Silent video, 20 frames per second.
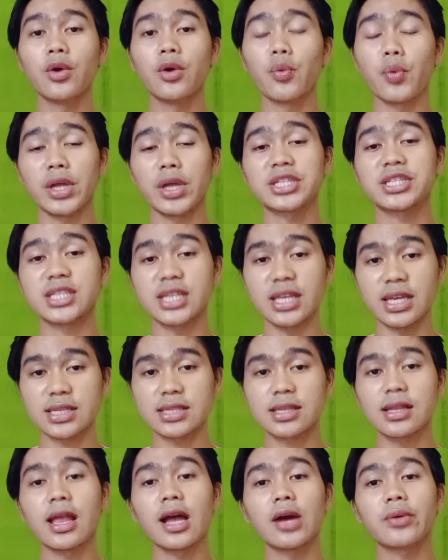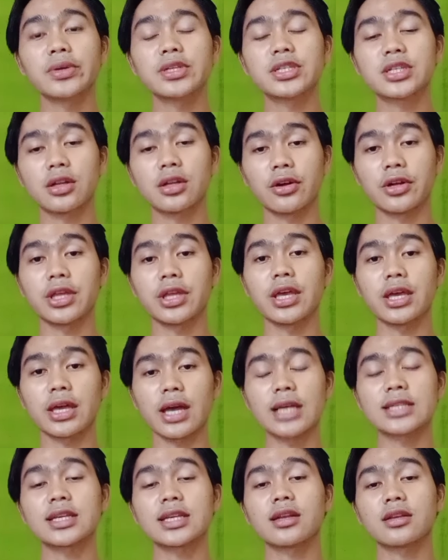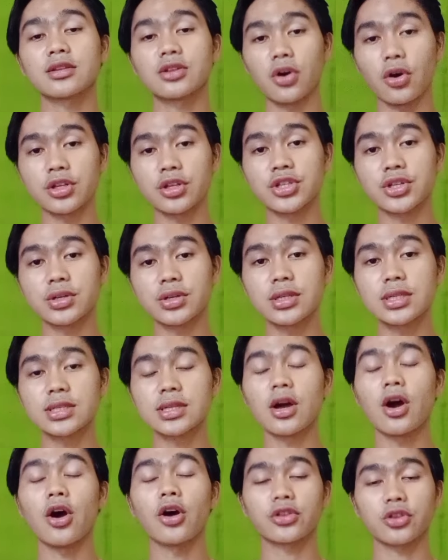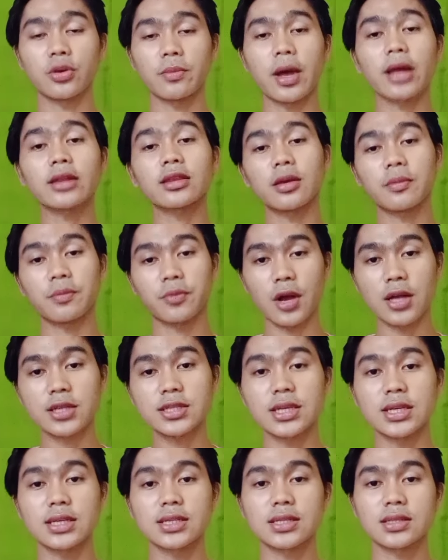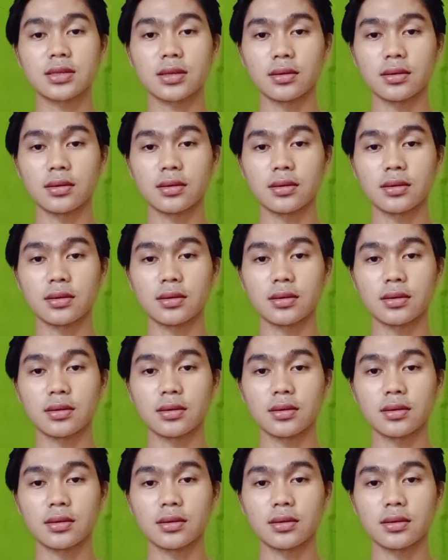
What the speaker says: which sees language learning as an unconscious, automatic process.